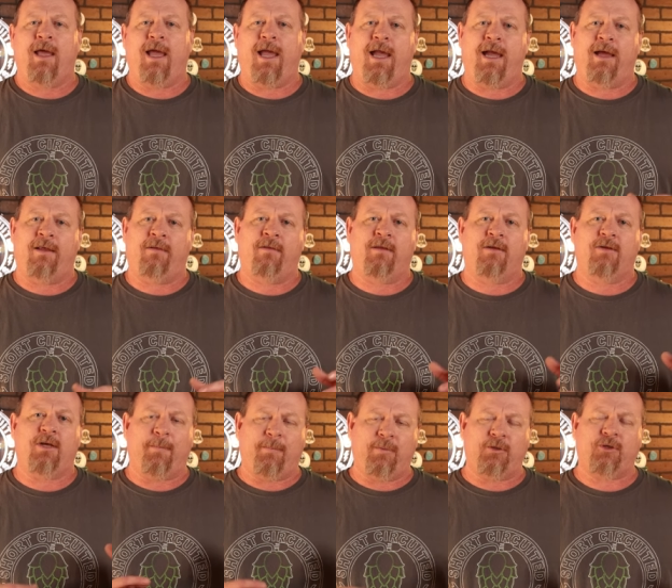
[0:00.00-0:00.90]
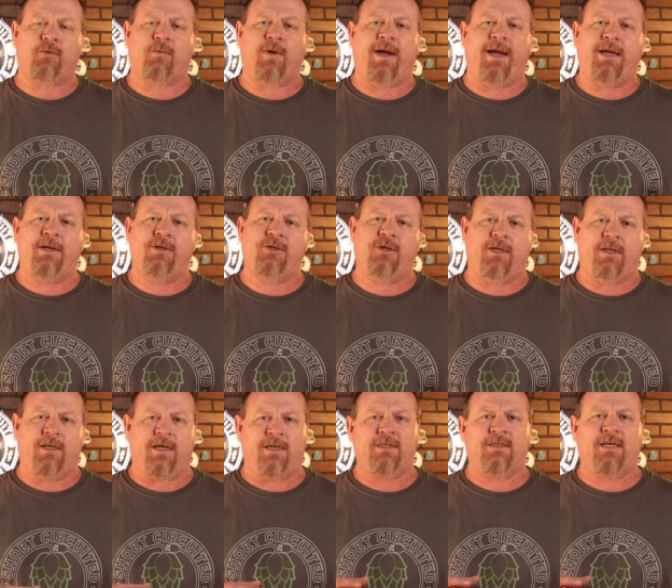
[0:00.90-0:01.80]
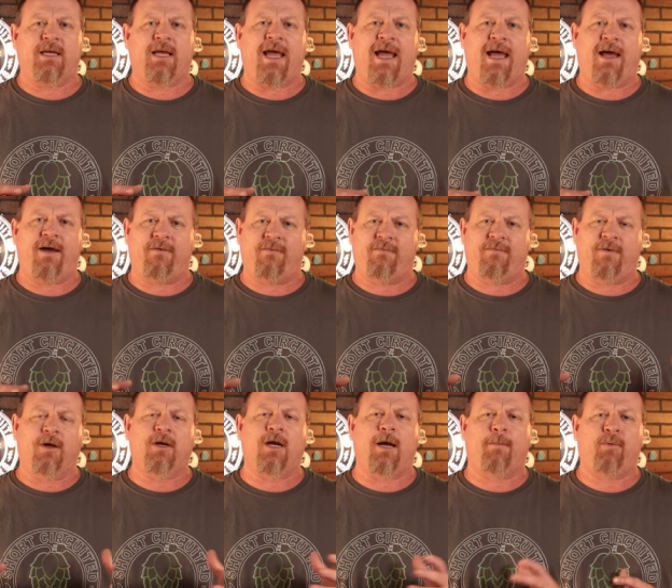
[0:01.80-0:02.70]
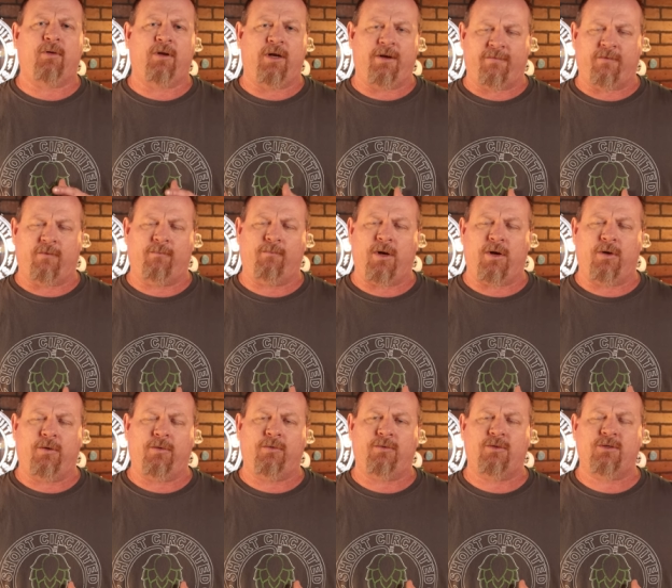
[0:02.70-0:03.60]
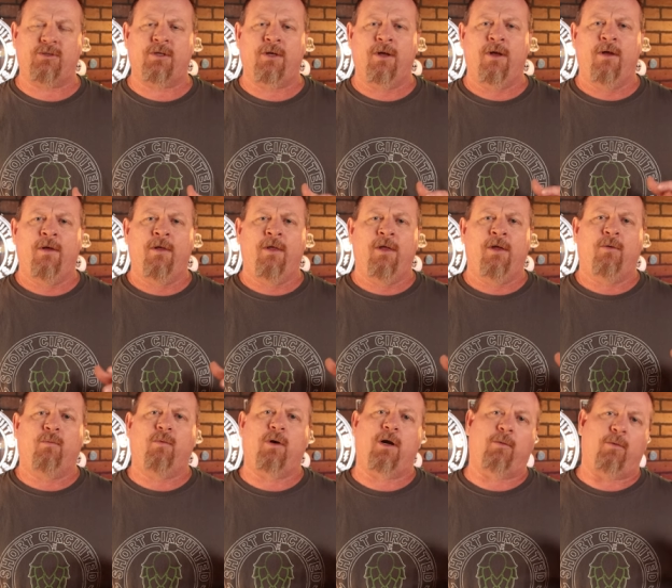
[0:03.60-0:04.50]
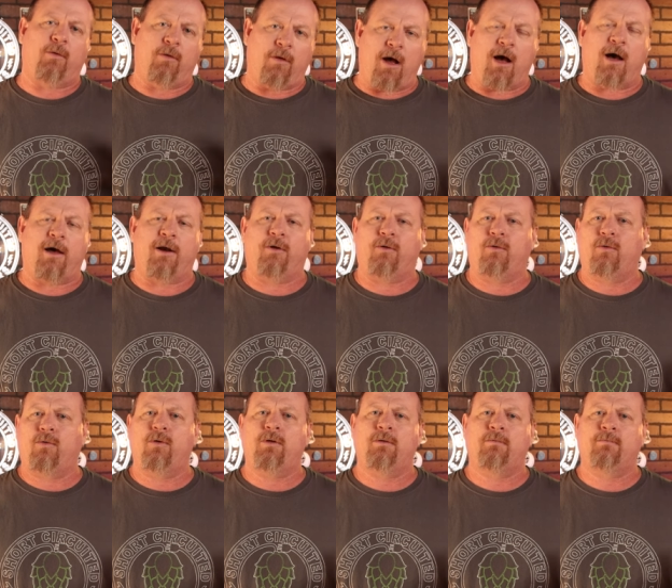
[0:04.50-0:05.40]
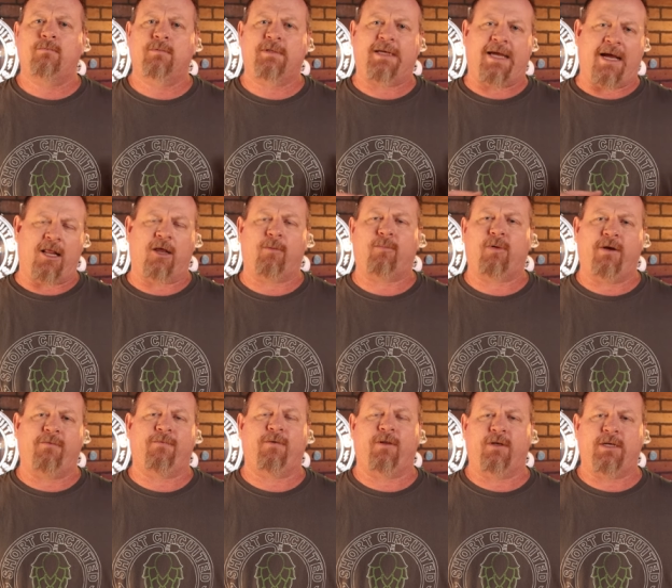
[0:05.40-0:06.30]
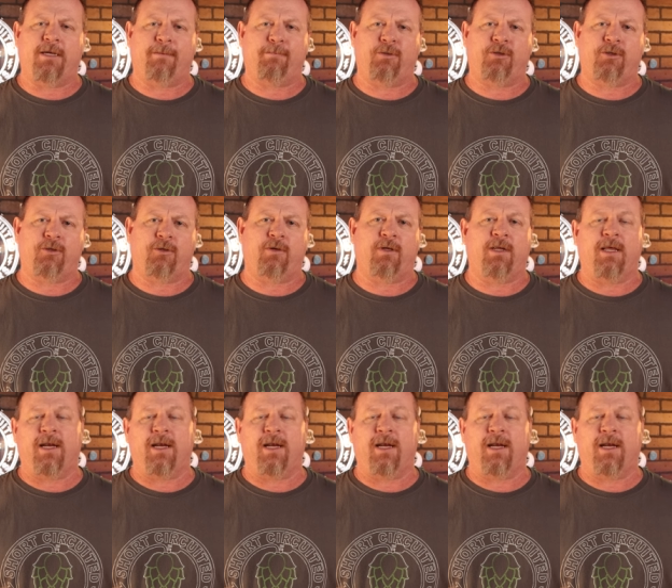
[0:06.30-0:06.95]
And the temperature range, it does have a couple of different modes where it will auto calibrate for the temperature,